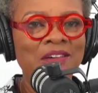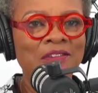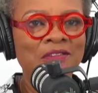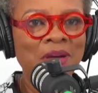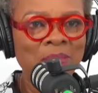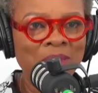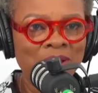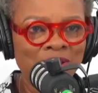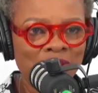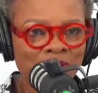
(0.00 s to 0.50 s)

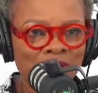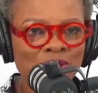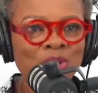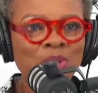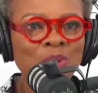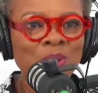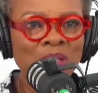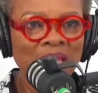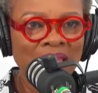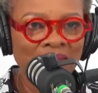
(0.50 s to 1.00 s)

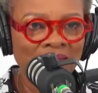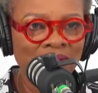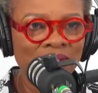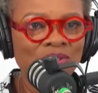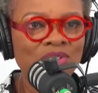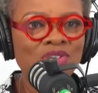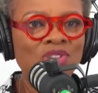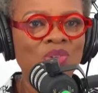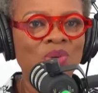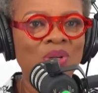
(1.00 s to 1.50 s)
pharmaceutical
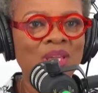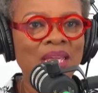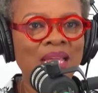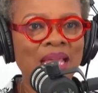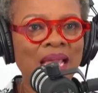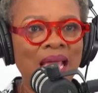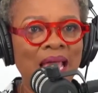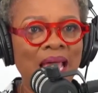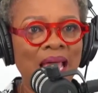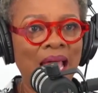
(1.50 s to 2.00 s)

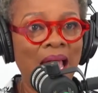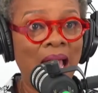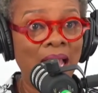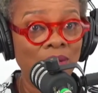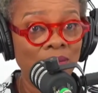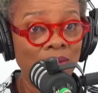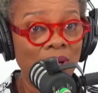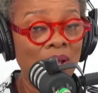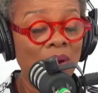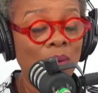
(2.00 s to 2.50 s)
industry
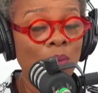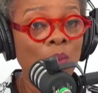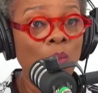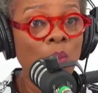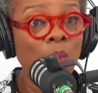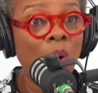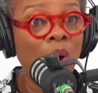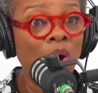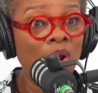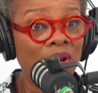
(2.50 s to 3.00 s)
and
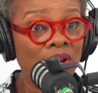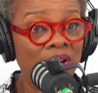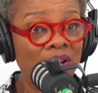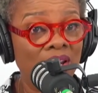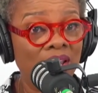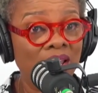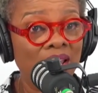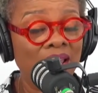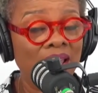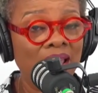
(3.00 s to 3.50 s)
won.
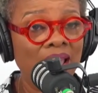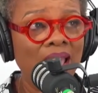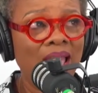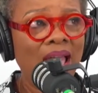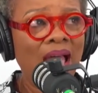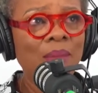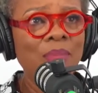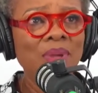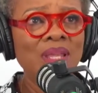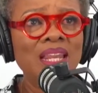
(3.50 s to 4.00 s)

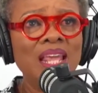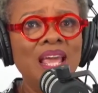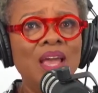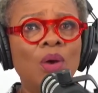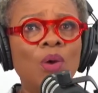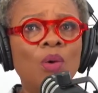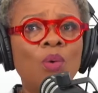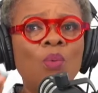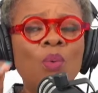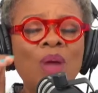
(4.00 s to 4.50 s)

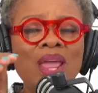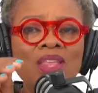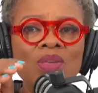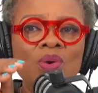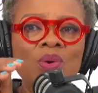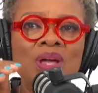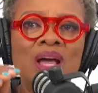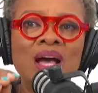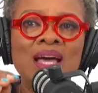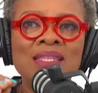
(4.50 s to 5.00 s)
When
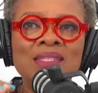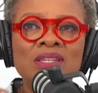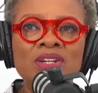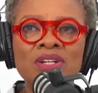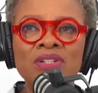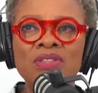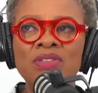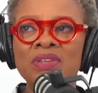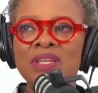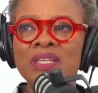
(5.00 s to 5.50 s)
you guys
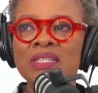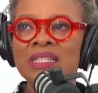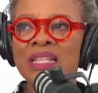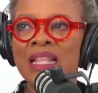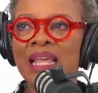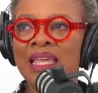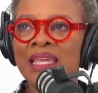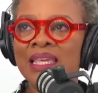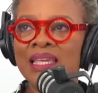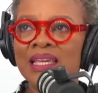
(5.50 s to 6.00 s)
heard things
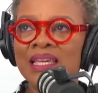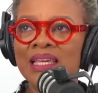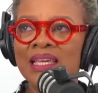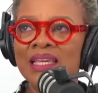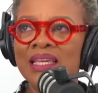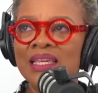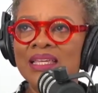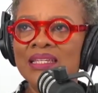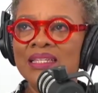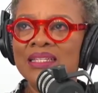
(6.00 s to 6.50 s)
like,
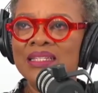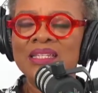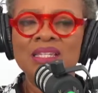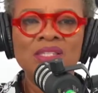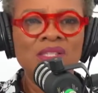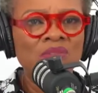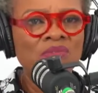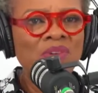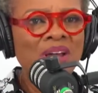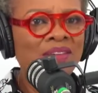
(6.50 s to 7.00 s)
she
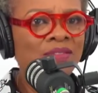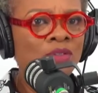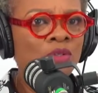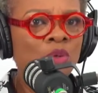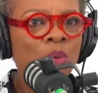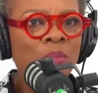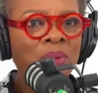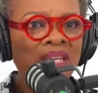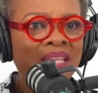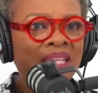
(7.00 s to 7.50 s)
survived
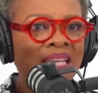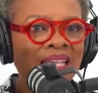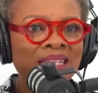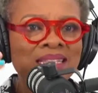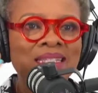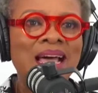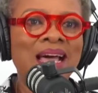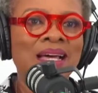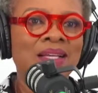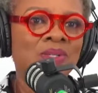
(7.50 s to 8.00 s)
so many
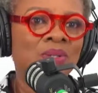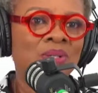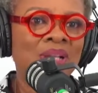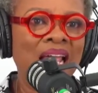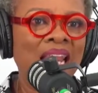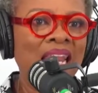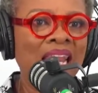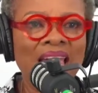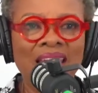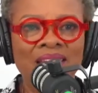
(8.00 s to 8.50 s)
attacks on
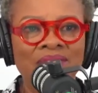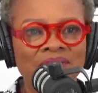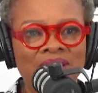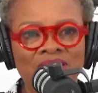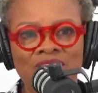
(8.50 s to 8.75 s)
her life